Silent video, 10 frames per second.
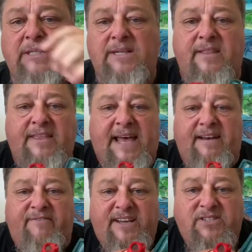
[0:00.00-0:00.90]

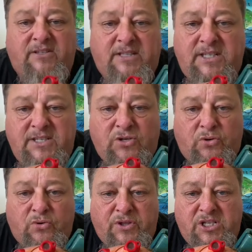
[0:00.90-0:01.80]
That vessel is
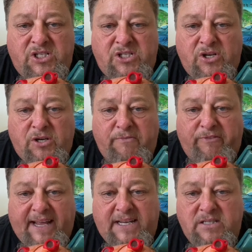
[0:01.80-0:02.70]
called the
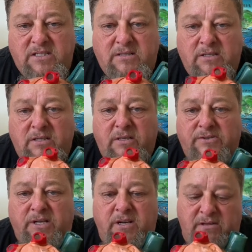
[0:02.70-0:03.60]
circumflex.
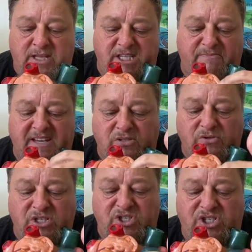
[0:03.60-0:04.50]
So these
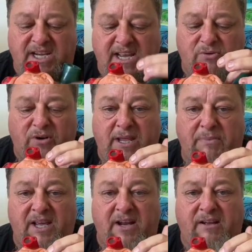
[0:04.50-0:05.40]
vessels are generally
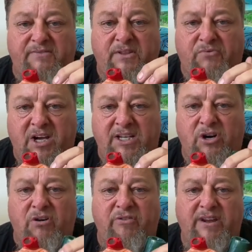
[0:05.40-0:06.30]
big enough, the
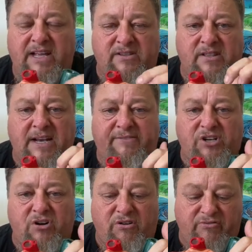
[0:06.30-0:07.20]
left
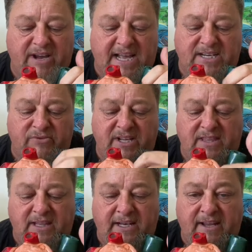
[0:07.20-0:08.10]
coronary artery,
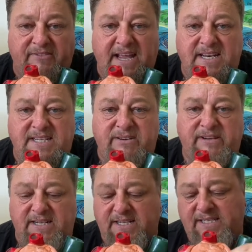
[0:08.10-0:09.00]
the left
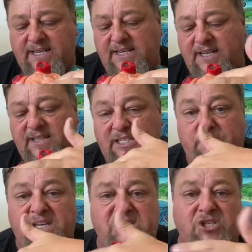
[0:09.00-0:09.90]
anterior descending, this
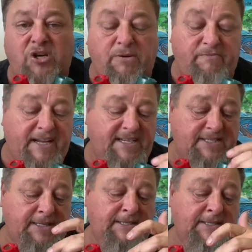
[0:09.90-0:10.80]
big
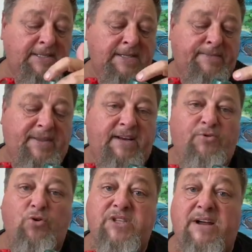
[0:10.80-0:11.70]
circumflex, and of
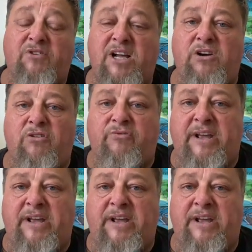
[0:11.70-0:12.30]
course that right coronary